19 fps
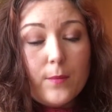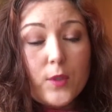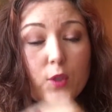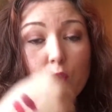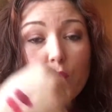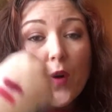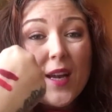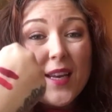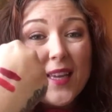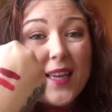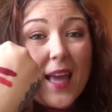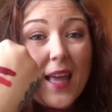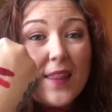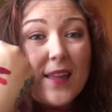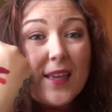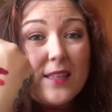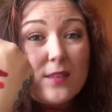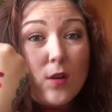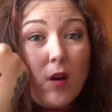Trying to get
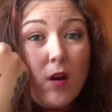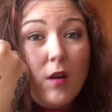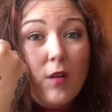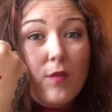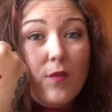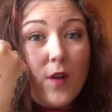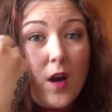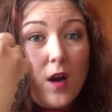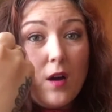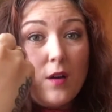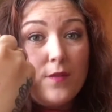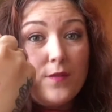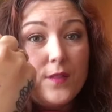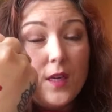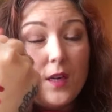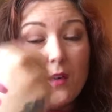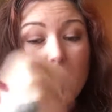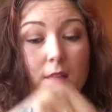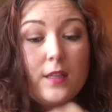these off
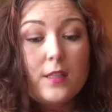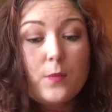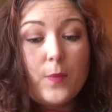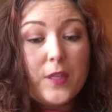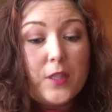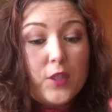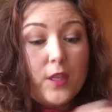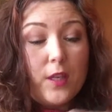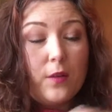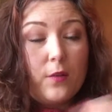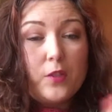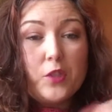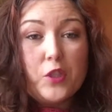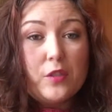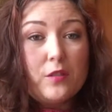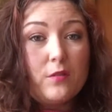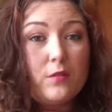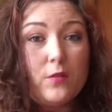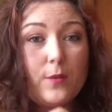after, especially
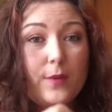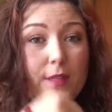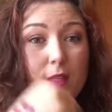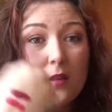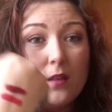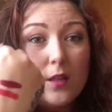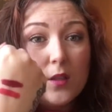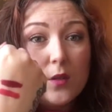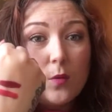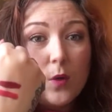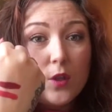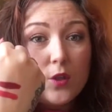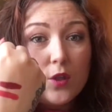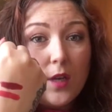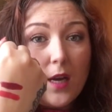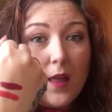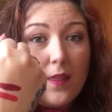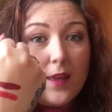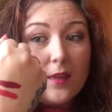just doing a swatch
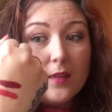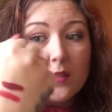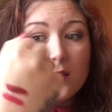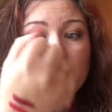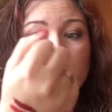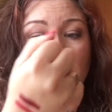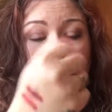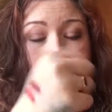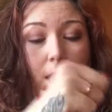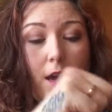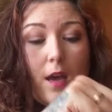like this,